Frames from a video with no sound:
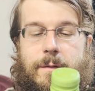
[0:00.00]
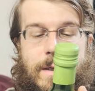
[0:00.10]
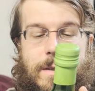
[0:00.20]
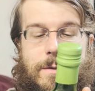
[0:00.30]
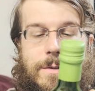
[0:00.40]
I
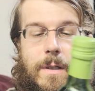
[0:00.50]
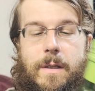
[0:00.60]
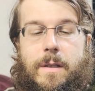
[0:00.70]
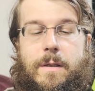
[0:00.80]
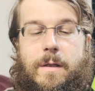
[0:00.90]
can usually
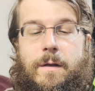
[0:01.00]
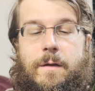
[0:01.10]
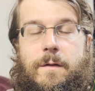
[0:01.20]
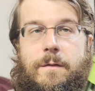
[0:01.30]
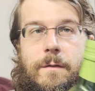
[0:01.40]
get
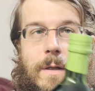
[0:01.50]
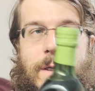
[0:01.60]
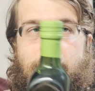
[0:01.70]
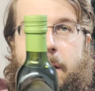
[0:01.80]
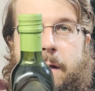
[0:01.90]
these in
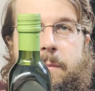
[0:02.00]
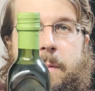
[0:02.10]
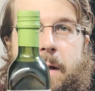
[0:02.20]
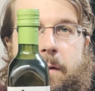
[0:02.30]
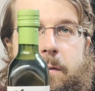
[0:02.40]
a glass
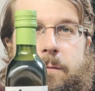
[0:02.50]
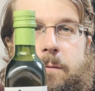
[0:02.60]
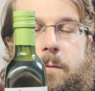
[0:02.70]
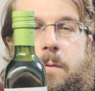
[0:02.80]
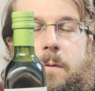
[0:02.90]
bottle
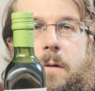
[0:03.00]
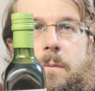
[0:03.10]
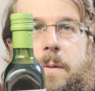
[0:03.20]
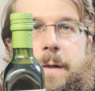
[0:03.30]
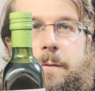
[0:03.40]
for
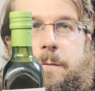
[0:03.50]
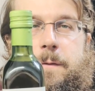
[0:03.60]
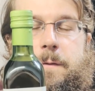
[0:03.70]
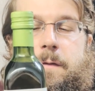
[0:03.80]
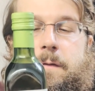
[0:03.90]
around
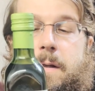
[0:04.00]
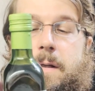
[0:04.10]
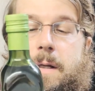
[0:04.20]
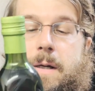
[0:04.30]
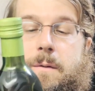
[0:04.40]
50 cents
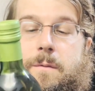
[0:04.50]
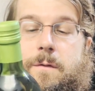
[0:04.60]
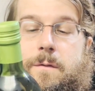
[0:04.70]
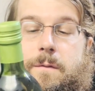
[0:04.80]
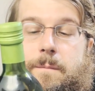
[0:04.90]
an
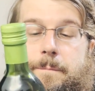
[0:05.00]
ounce.